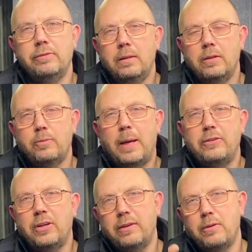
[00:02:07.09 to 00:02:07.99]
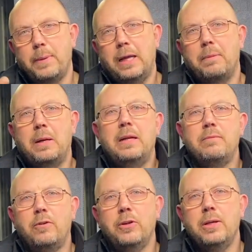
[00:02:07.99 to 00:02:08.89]
the spacer gives a bigger plenum
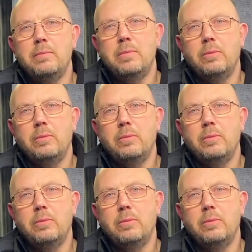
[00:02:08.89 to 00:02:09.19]
volume,